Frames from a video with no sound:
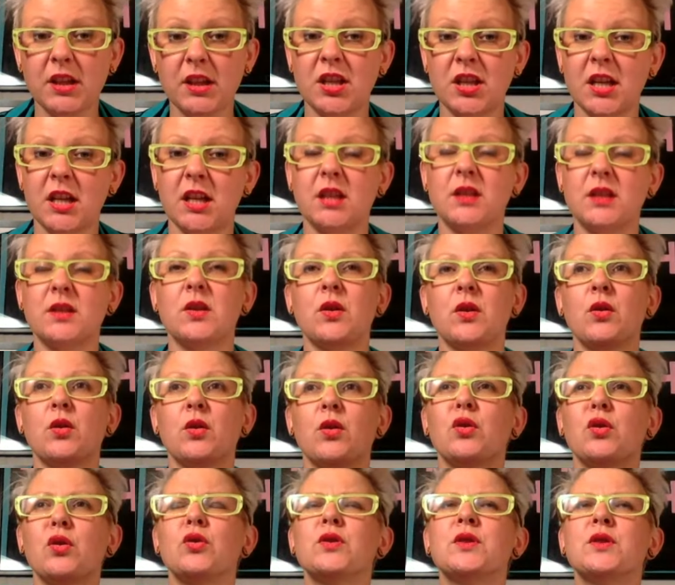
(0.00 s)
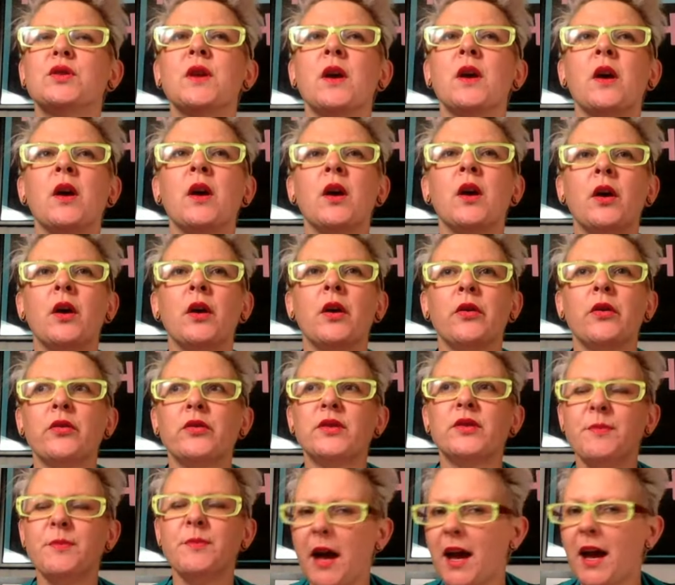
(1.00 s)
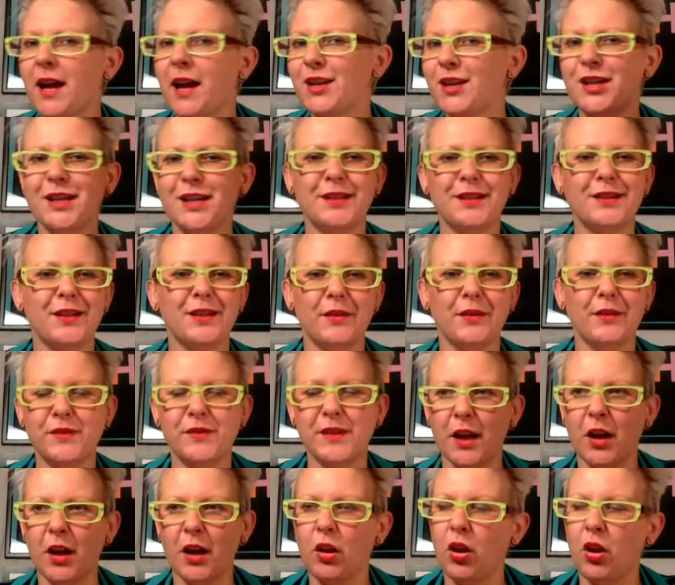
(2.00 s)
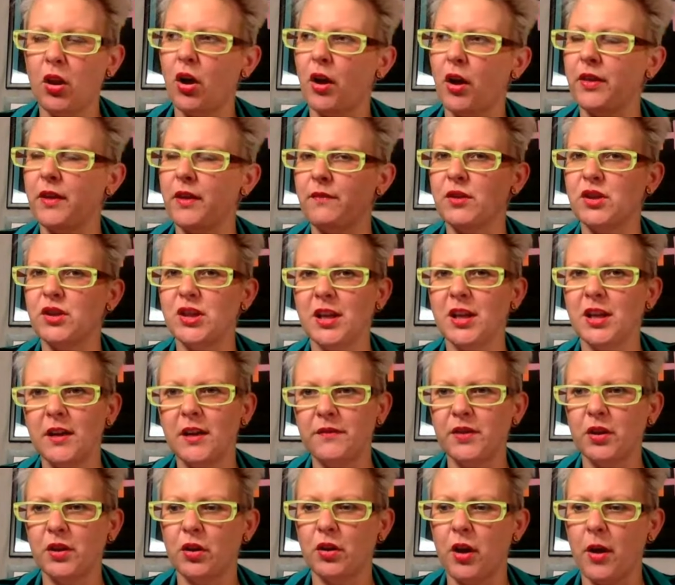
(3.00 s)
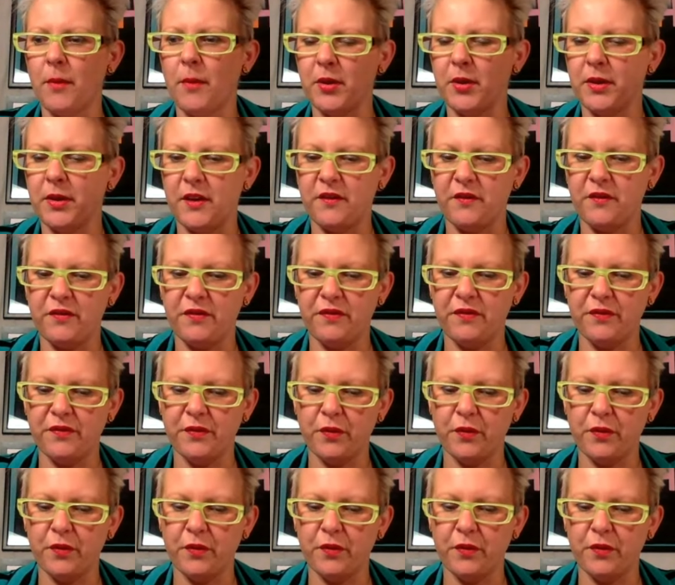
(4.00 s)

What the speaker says: chicks who's smart chicks, they've done a lot, they've achieved a lot, but they've